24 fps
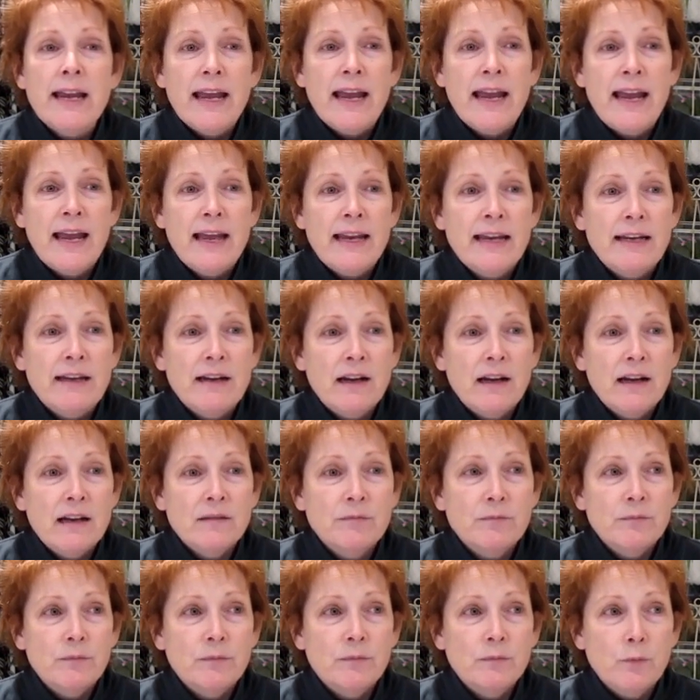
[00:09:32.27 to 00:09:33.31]
and
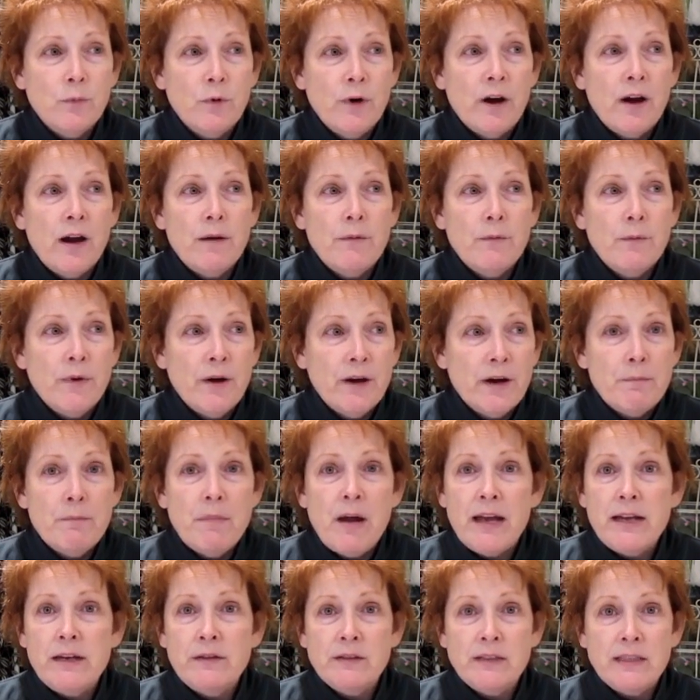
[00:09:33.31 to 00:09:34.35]
um, where, I, where it
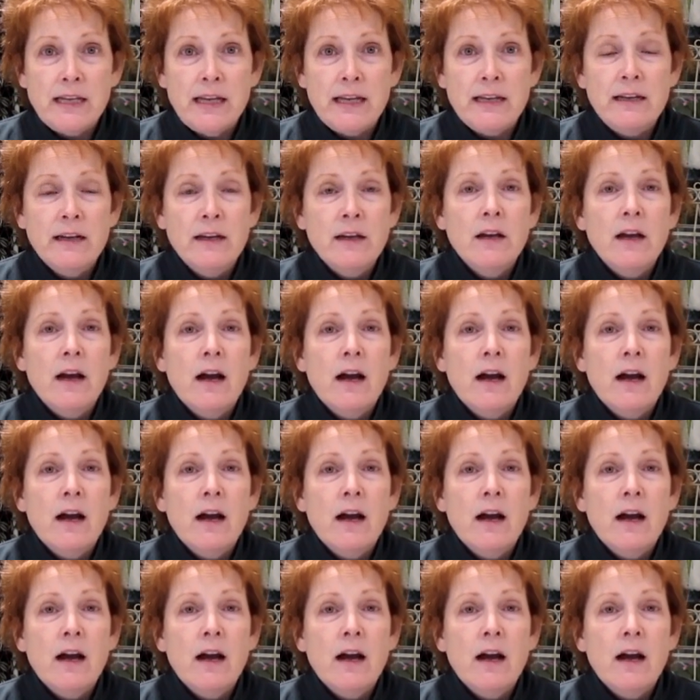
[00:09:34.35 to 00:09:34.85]
might have said,